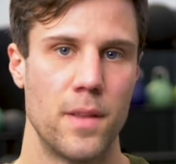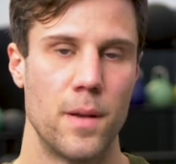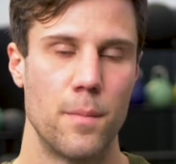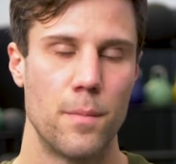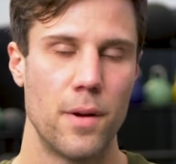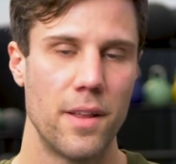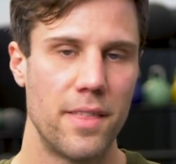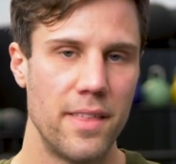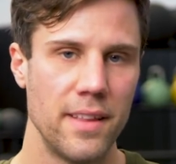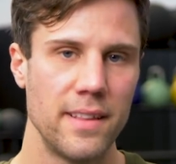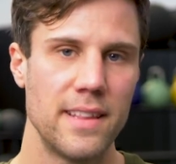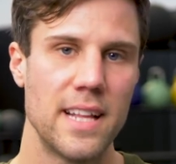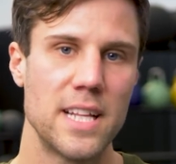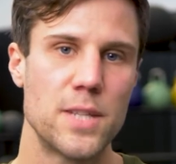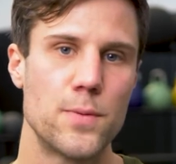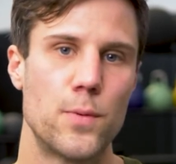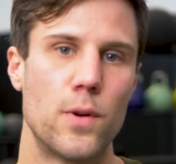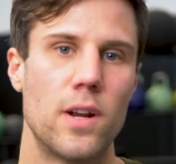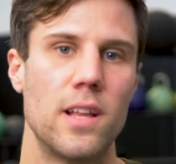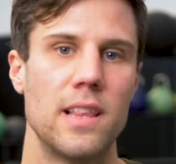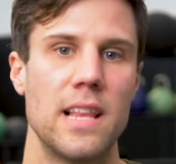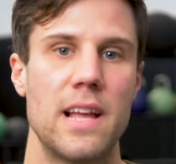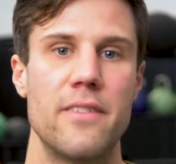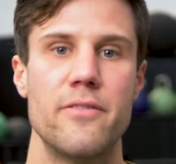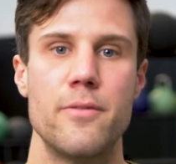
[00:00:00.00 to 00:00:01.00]
But I think that's what
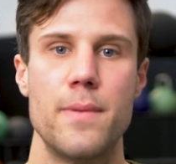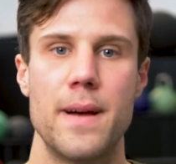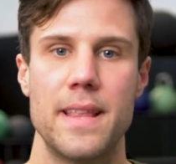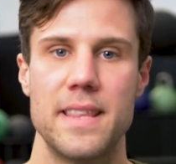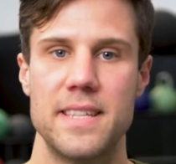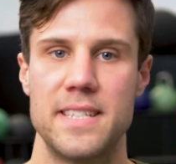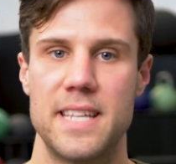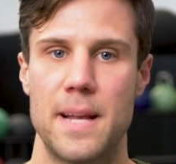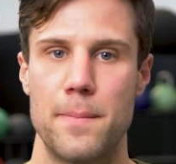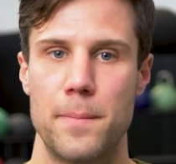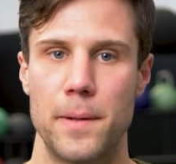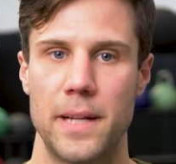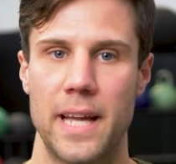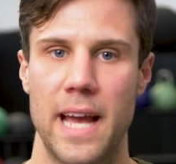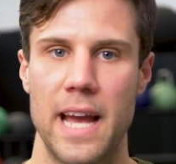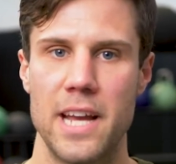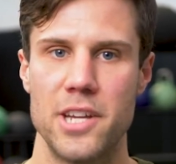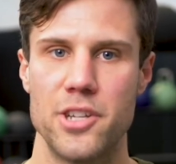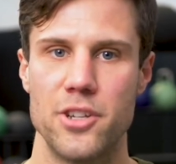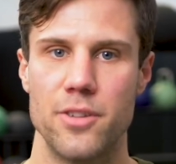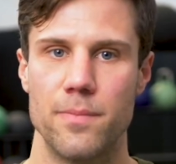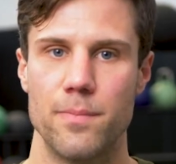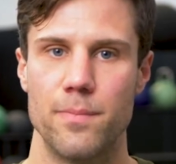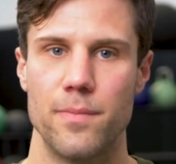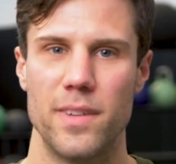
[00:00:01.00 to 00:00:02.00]
I love about this
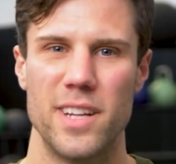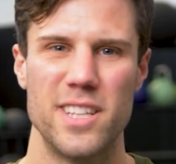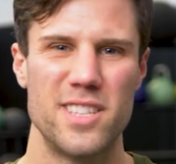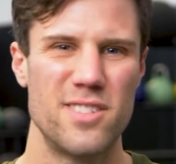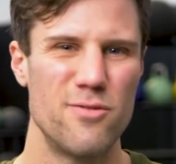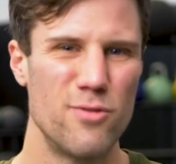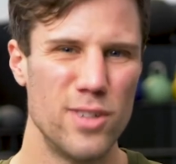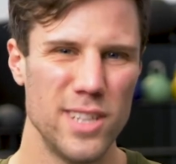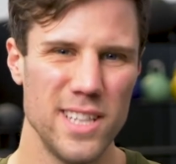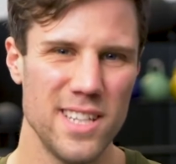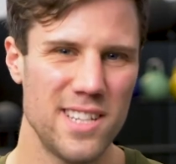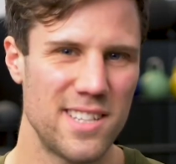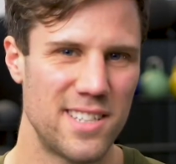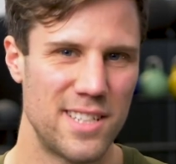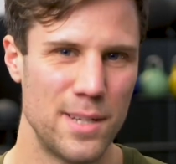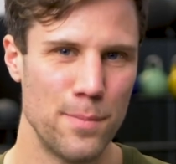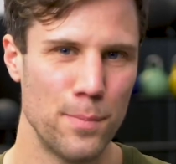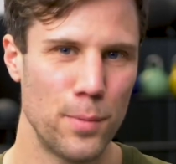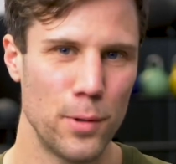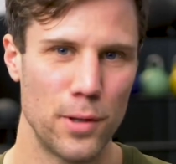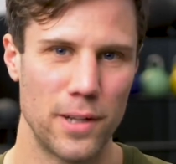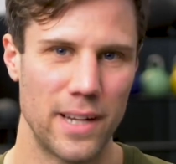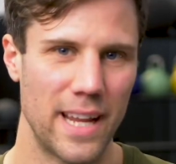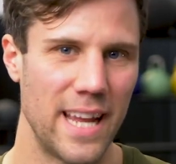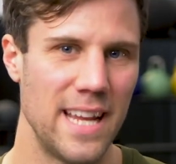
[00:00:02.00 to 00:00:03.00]
application. It's really
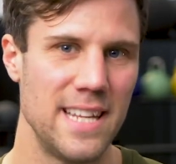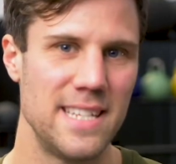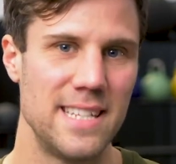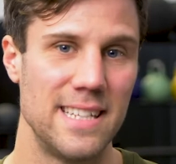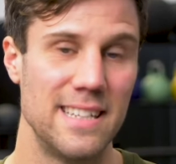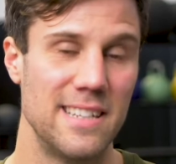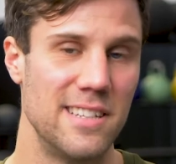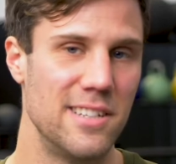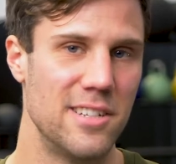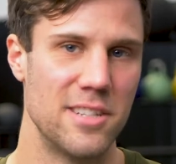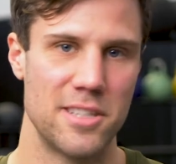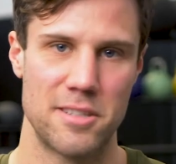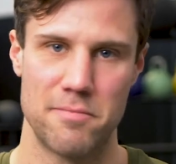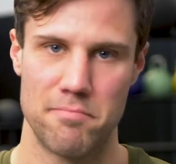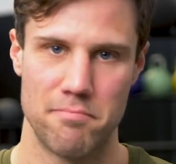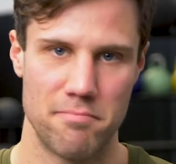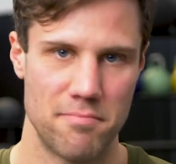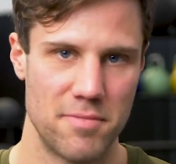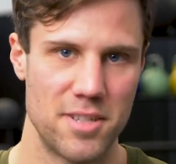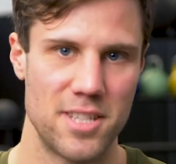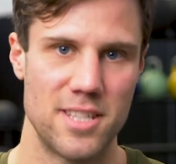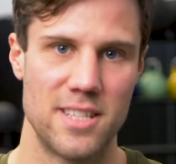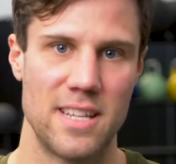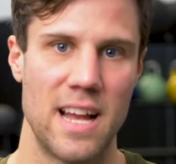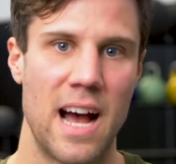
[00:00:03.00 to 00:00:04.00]
simple and easy to just
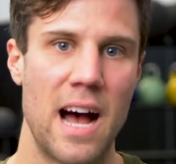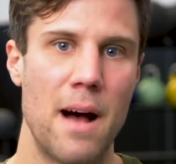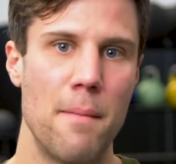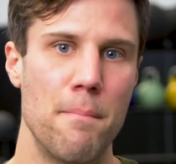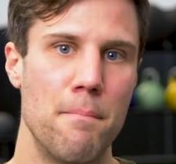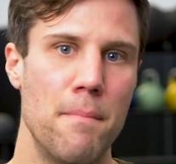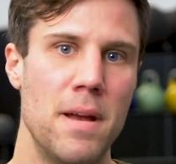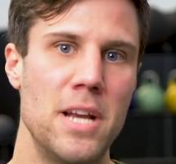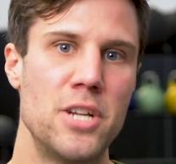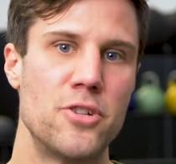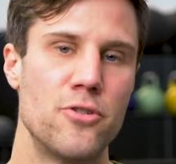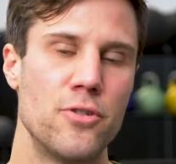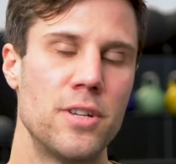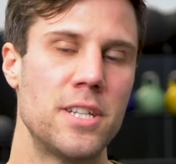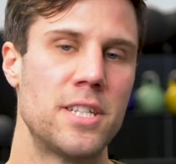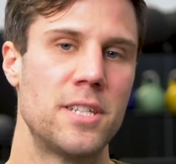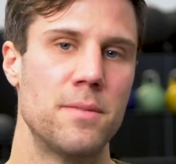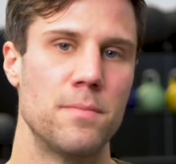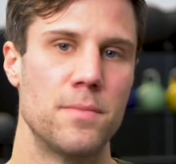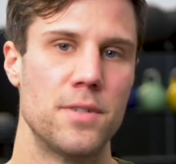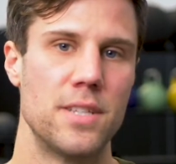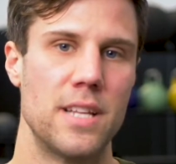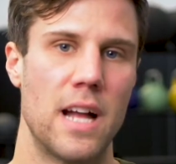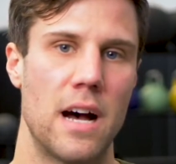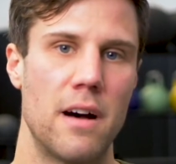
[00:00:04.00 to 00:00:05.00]
start measuring
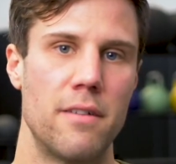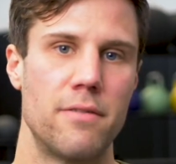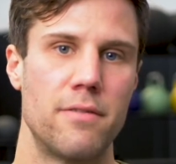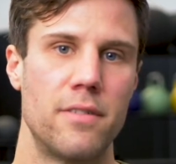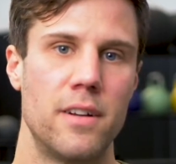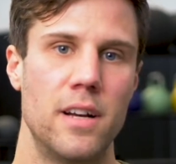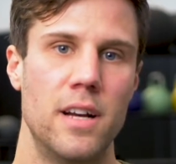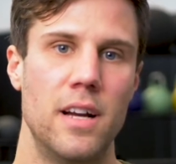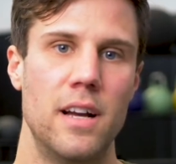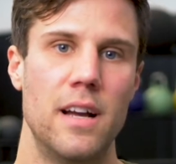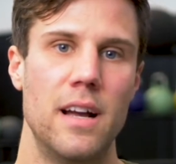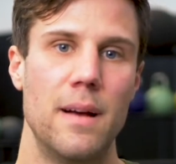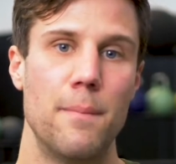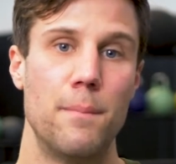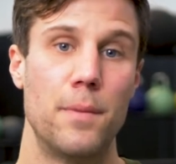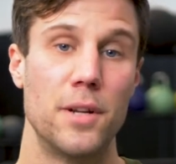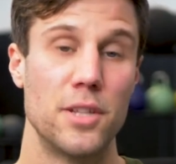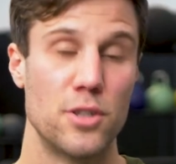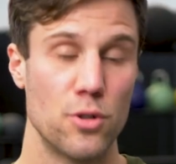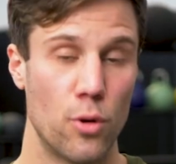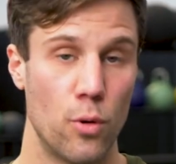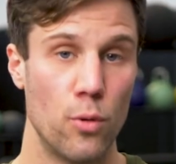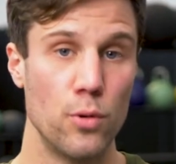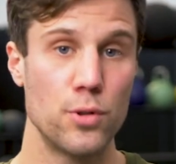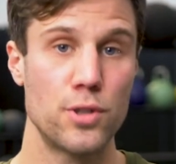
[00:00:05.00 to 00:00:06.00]
some stuff, but
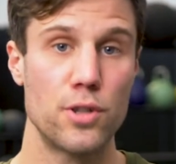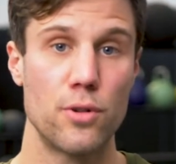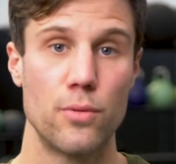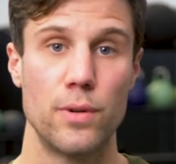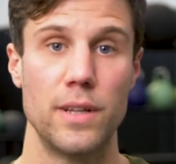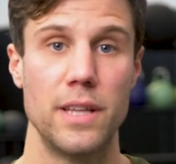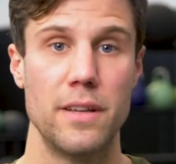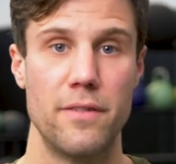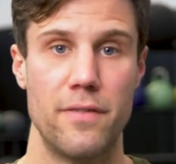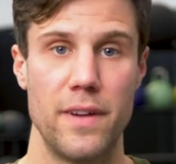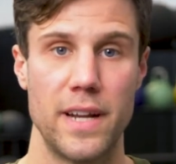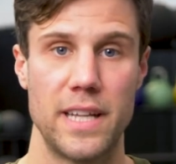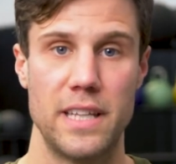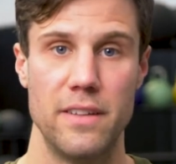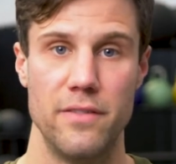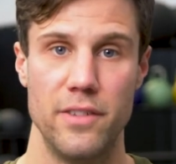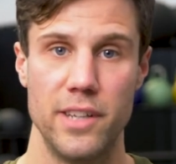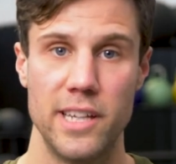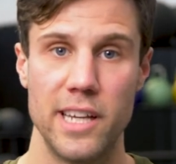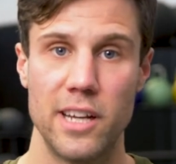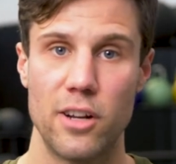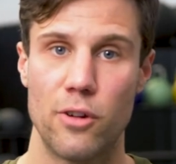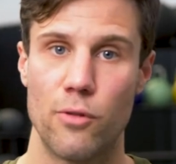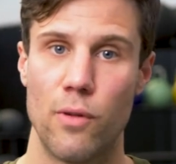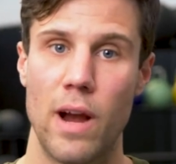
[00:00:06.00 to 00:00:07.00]
it's also really effective. You
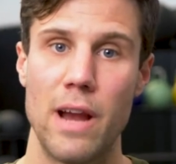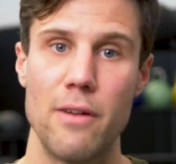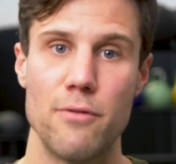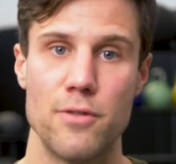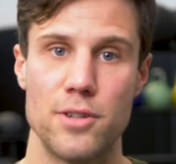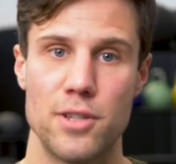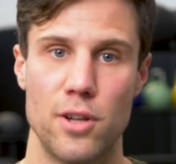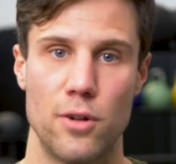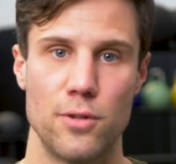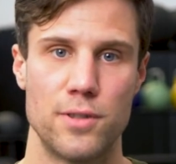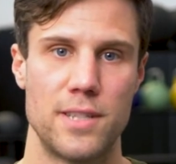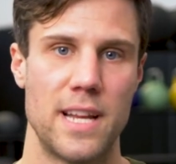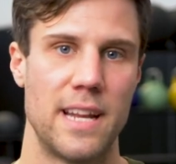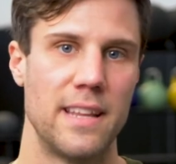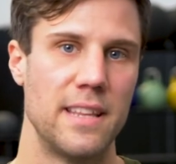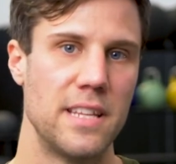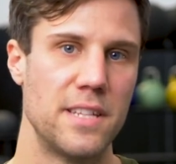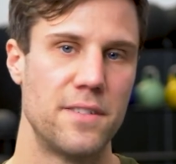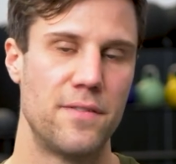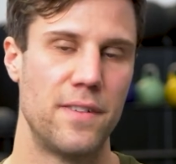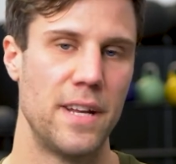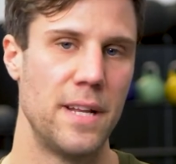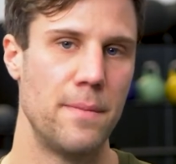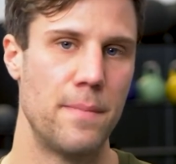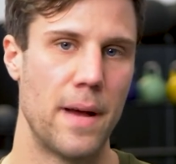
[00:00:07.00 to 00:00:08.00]
get great results out of
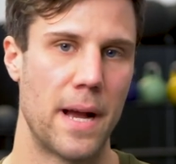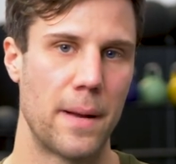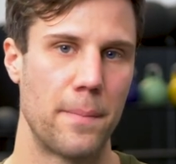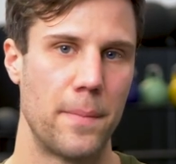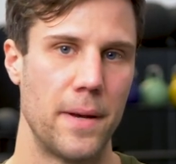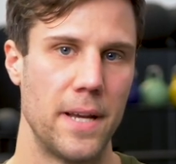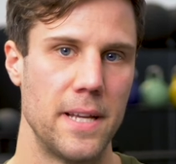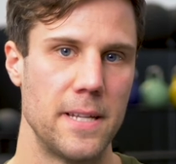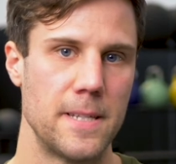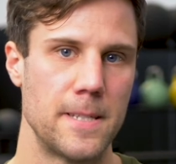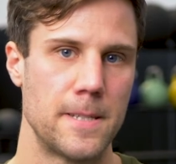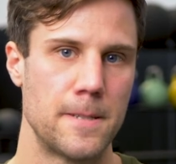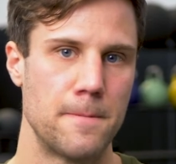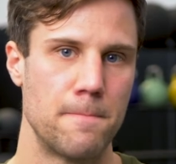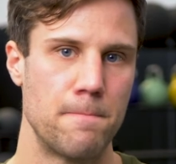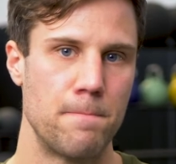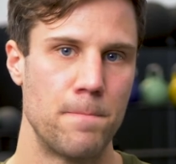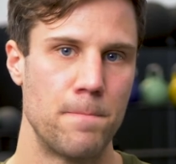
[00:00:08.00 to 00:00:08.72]
this feedback piece.